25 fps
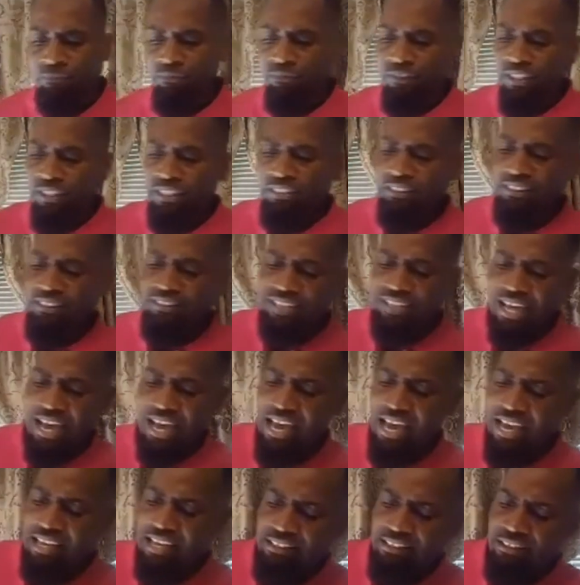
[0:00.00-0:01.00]
He
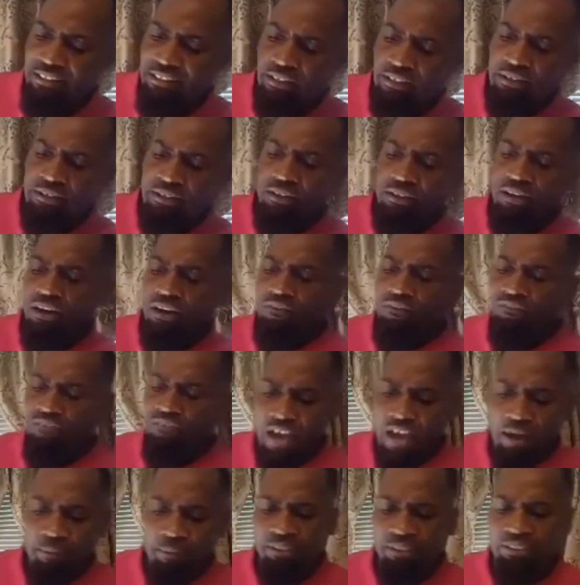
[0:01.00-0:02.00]
designed our uh,
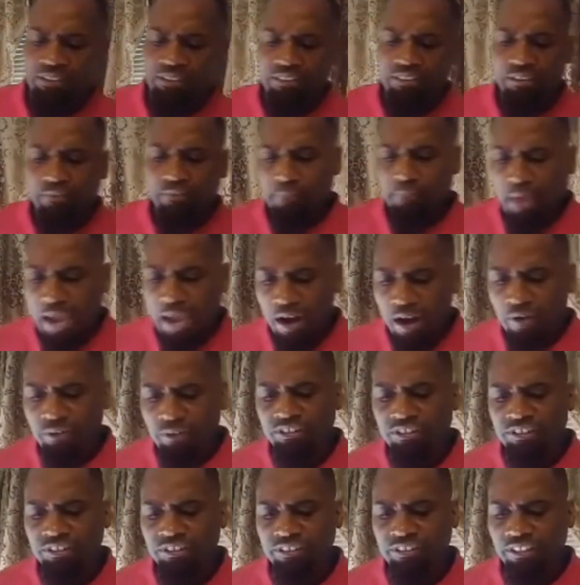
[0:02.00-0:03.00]
families and
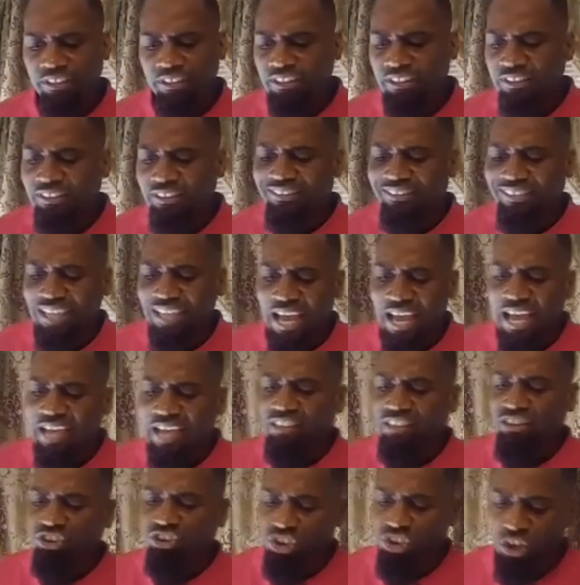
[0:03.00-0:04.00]
marriages, and he
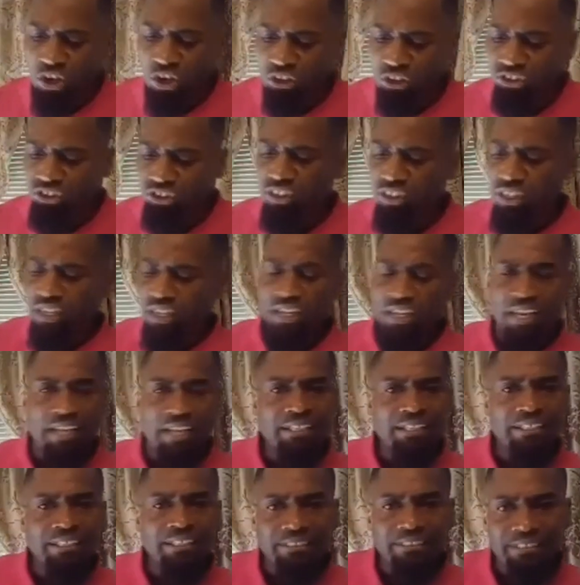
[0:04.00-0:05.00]
designed the church,
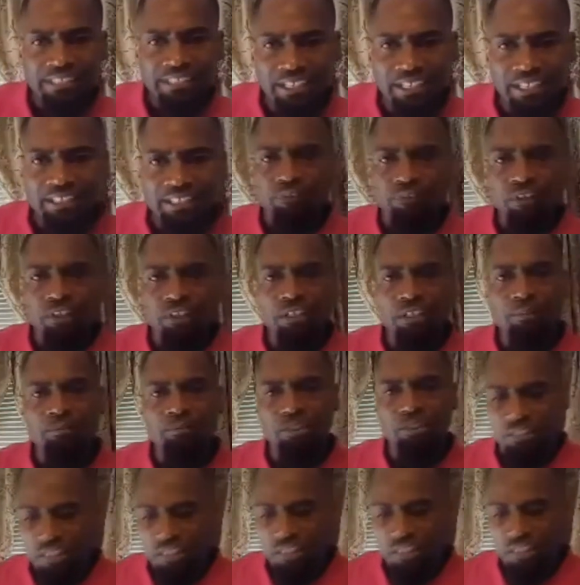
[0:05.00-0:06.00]
and he intended for them to